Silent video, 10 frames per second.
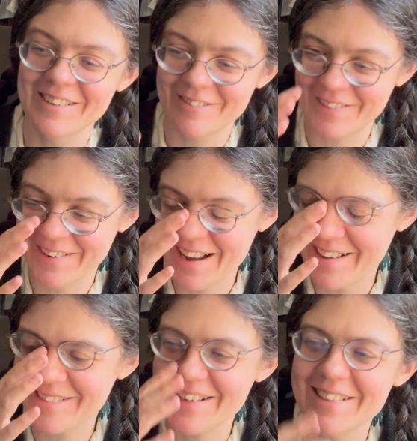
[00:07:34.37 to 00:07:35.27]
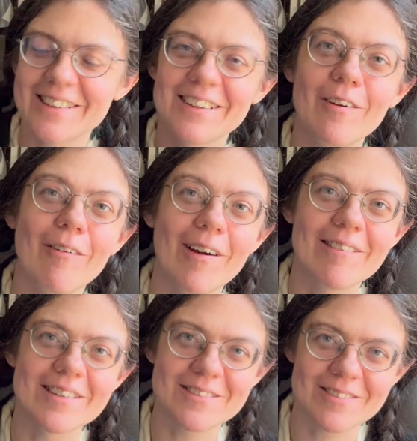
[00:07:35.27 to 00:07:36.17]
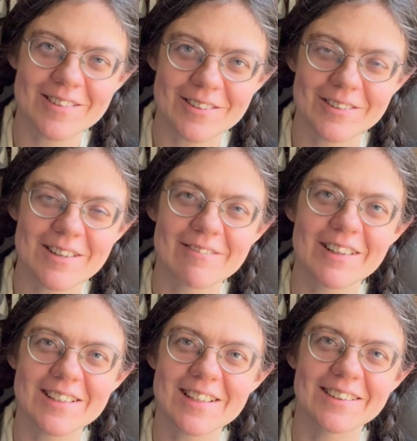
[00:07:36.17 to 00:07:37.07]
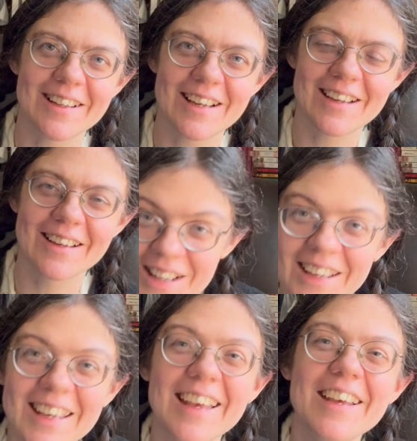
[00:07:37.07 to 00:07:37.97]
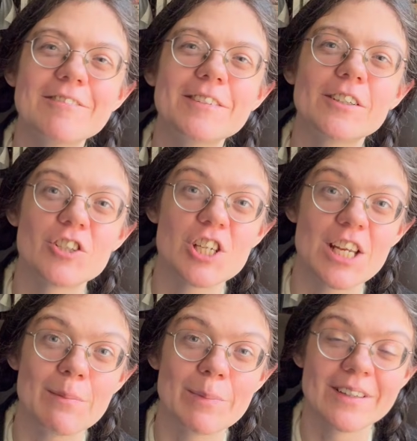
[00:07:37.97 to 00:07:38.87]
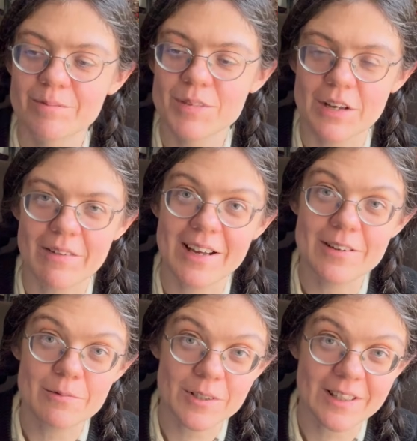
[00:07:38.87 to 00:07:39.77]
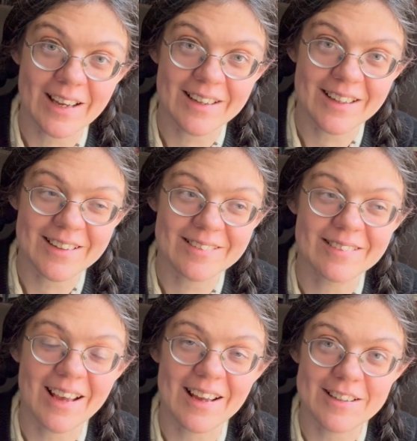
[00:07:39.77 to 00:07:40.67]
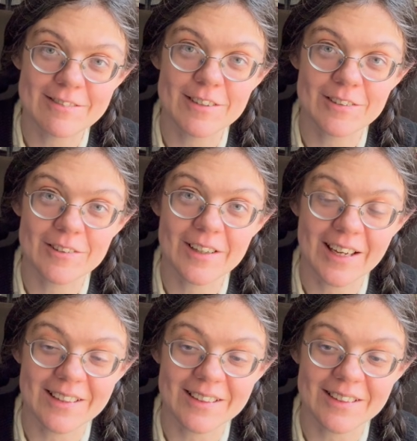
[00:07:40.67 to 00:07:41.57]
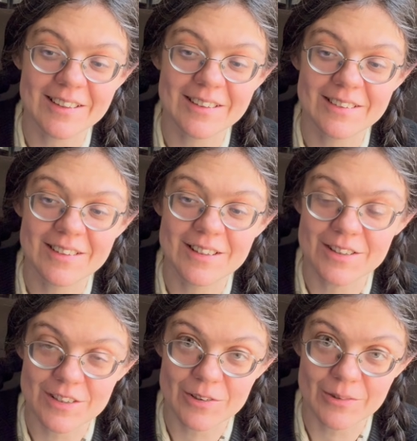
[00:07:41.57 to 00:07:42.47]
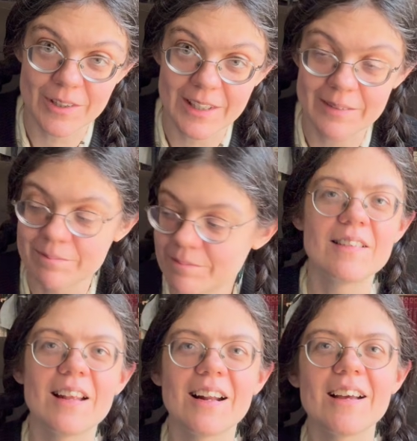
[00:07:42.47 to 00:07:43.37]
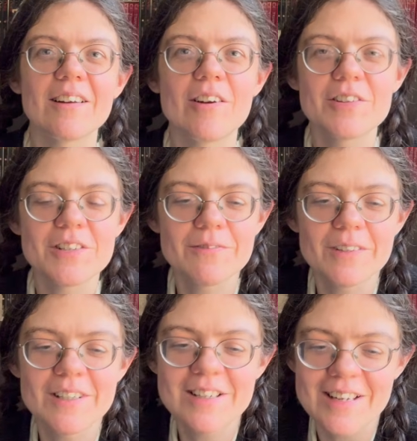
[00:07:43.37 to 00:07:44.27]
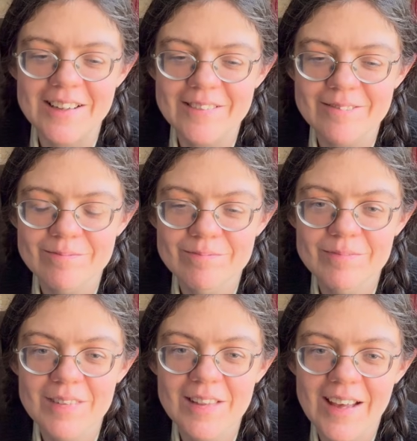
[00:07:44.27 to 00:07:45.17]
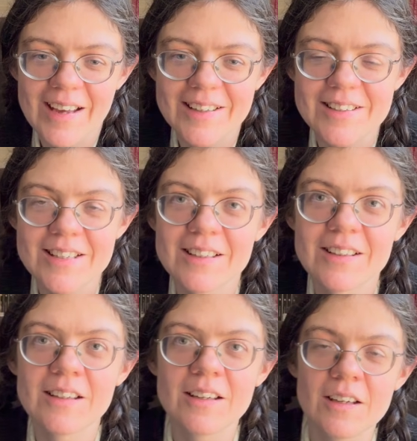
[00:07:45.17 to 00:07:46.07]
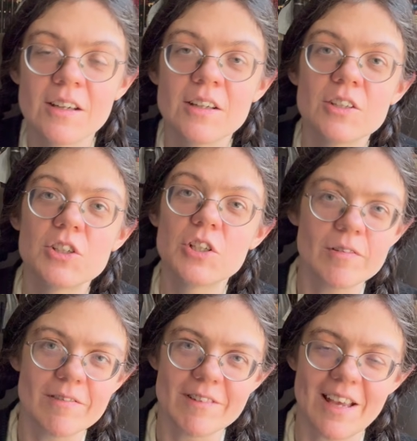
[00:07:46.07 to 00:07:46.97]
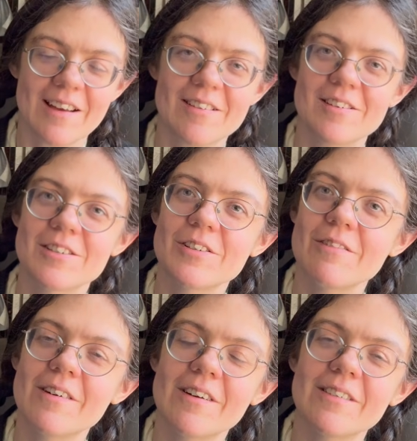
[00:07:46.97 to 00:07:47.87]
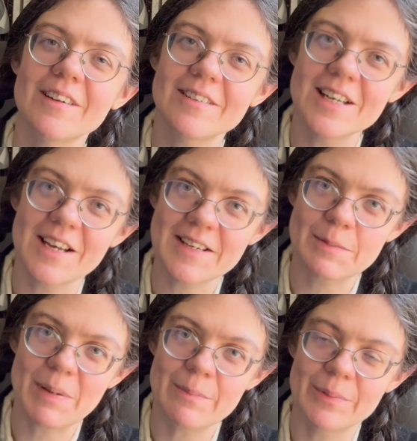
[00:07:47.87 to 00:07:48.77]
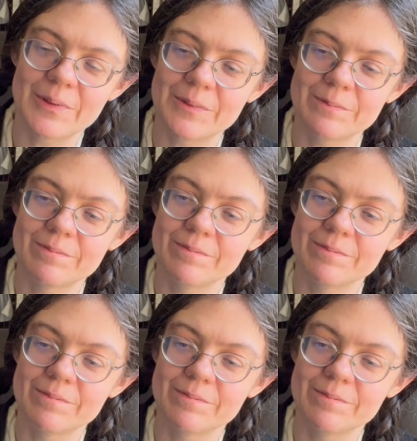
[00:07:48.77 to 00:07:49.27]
for how he's gonna grow as a result of this, and like it can't feel cheap. So I had to work that out, had to feel organic to the story. Then I had also written down that 2 of the characters, who are very nice people,